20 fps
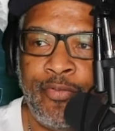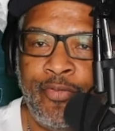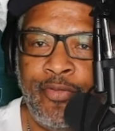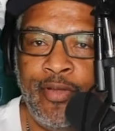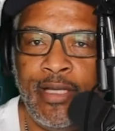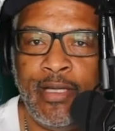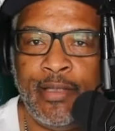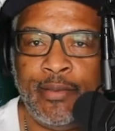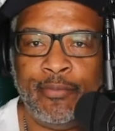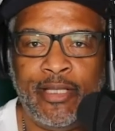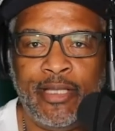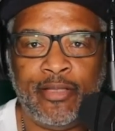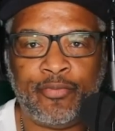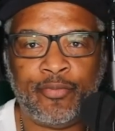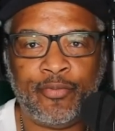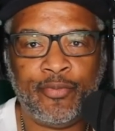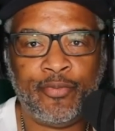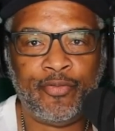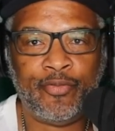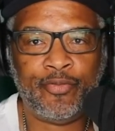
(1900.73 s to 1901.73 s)
what's up.
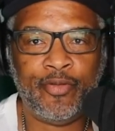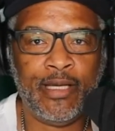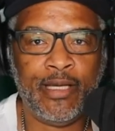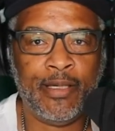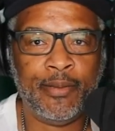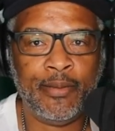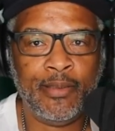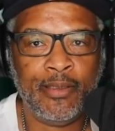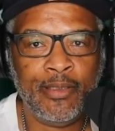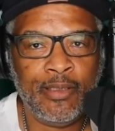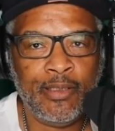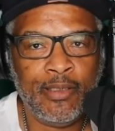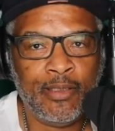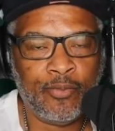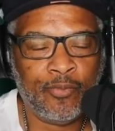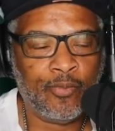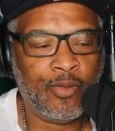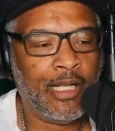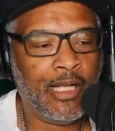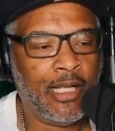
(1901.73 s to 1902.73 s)

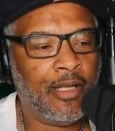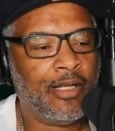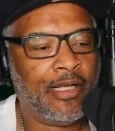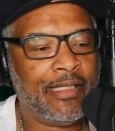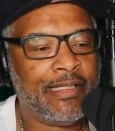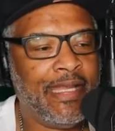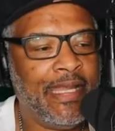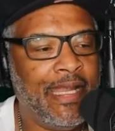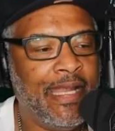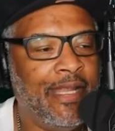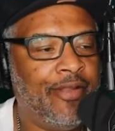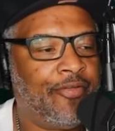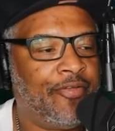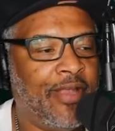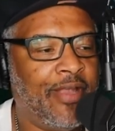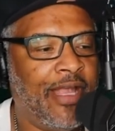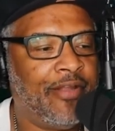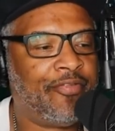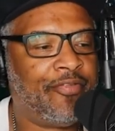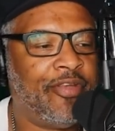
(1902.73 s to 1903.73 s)
Well, again,
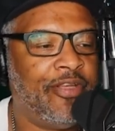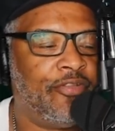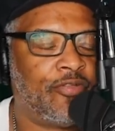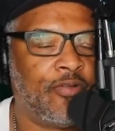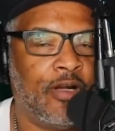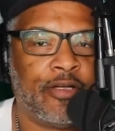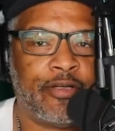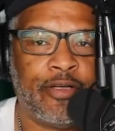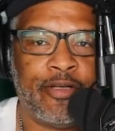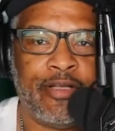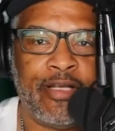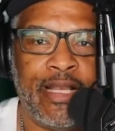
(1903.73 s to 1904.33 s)
Sassy Trucker,